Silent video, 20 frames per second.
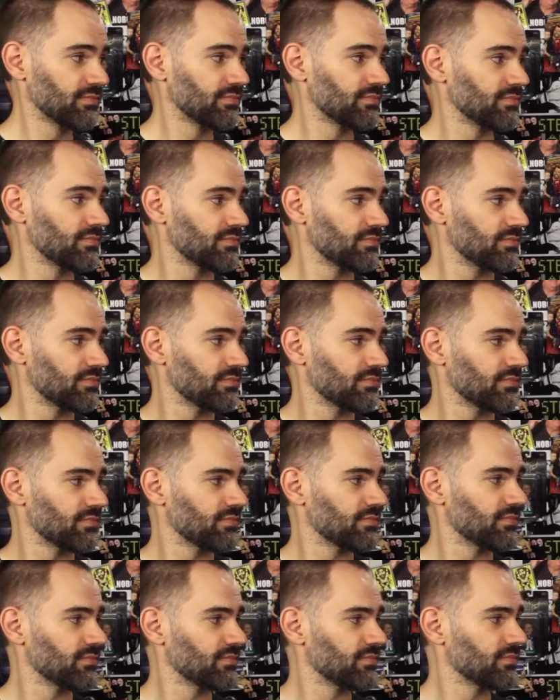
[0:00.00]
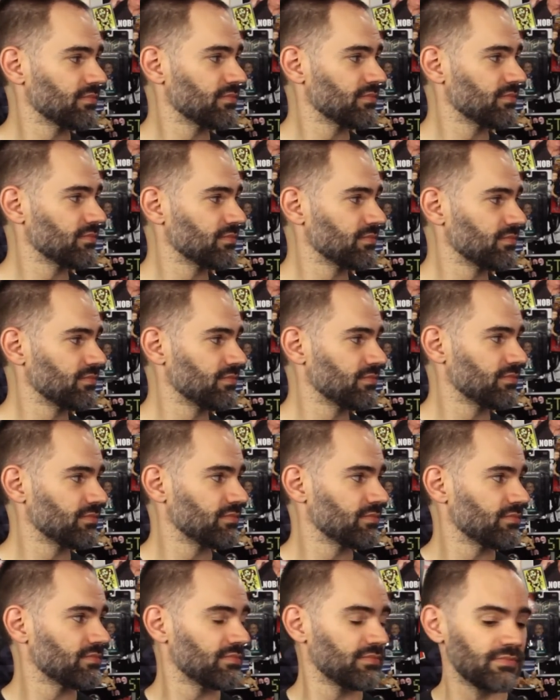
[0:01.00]

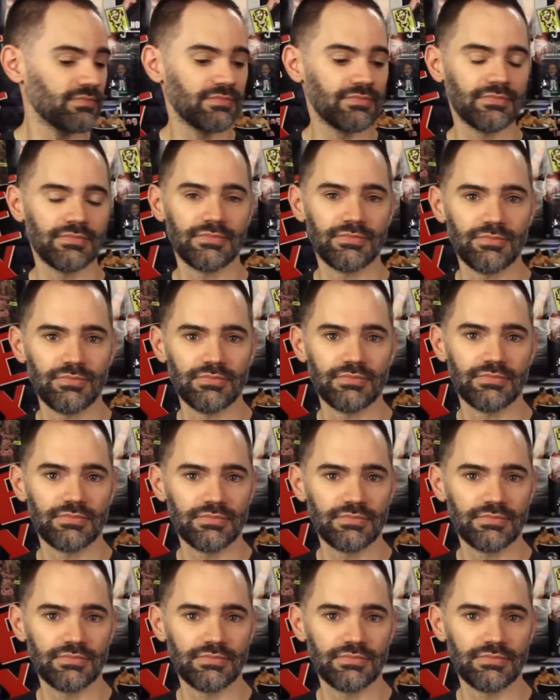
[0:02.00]
(silent)